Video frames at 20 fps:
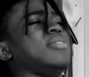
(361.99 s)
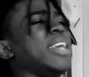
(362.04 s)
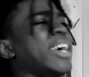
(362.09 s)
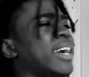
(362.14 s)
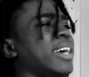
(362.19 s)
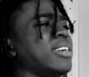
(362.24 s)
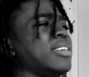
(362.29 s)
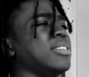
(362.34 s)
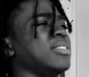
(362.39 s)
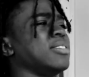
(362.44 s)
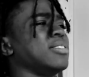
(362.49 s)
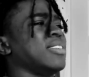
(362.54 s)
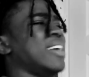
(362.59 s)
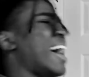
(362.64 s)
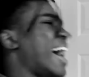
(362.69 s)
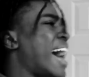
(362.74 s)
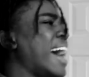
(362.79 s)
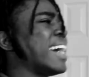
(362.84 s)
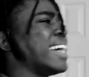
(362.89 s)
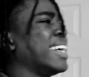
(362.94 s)
Nigga!
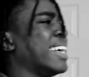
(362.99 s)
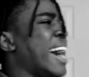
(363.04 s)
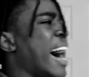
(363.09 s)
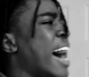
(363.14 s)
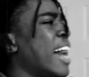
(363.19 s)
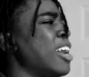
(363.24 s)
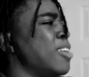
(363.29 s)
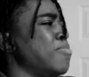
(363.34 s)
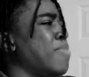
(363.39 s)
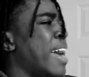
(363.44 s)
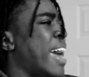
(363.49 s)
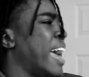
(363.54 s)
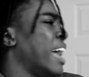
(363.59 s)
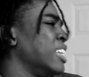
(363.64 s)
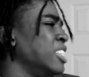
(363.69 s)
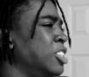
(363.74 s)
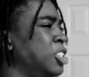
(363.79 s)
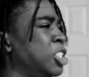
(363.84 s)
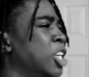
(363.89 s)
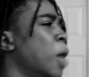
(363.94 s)
I got a
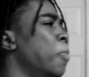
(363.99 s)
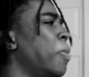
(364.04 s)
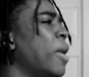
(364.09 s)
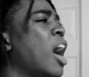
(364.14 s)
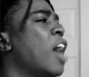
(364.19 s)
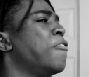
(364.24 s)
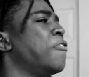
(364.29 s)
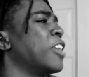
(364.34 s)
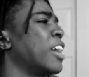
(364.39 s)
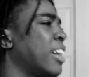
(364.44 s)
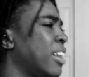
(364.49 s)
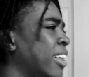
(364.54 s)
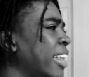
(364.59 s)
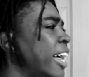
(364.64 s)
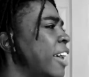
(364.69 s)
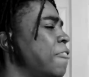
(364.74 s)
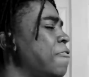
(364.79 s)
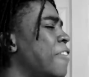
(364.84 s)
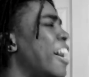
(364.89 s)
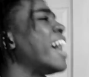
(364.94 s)
man. Jump off a
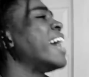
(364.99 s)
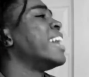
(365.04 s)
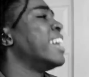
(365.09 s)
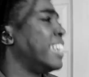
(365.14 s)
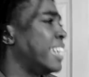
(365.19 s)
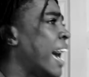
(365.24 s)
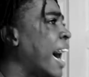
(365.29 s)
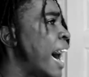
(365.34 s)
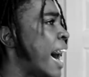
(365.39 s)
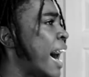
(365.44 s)
cliff and